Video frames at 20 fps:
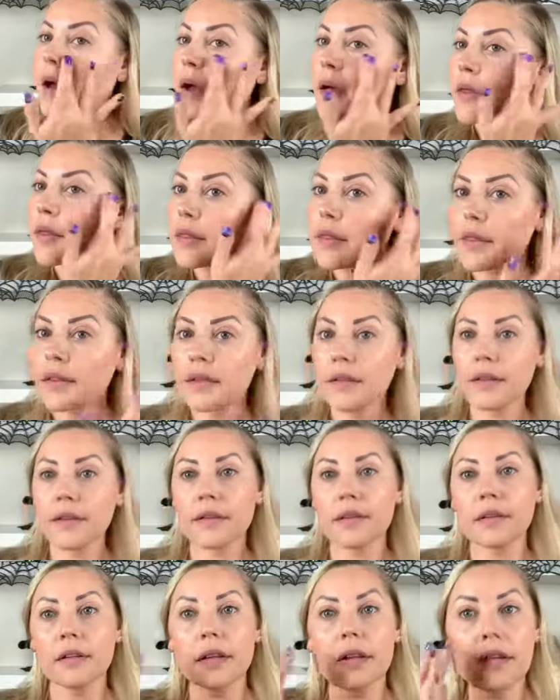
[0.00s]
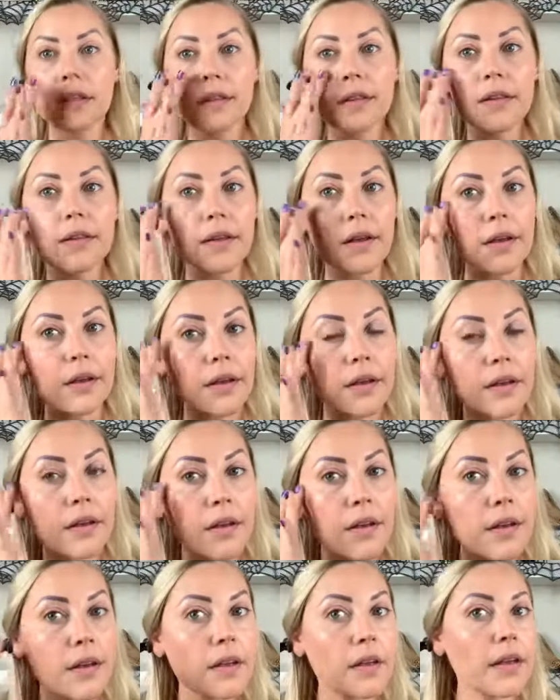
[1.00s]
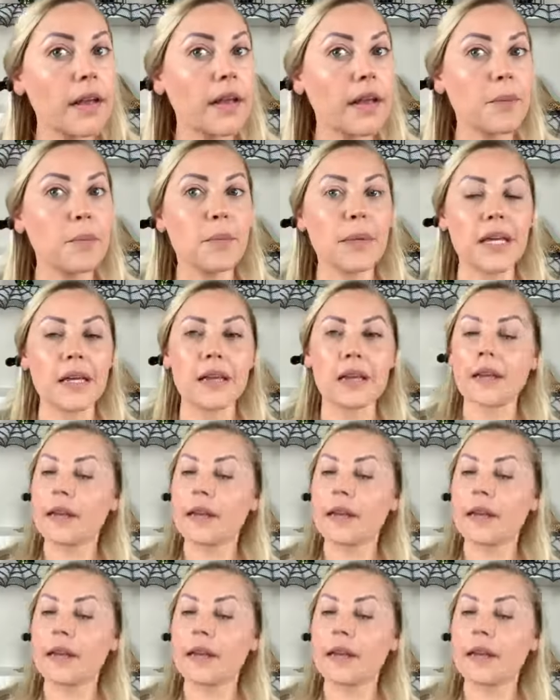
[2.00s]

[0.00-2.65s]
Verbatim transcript: This looks like the sun hit me